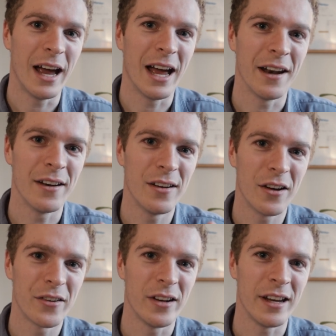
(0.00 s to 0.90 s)
And
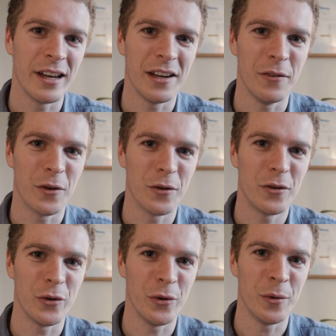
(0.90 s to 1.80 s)
lastly, you've got
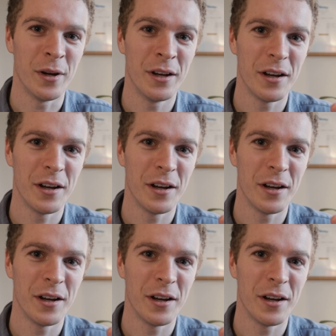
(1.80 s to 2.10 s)
to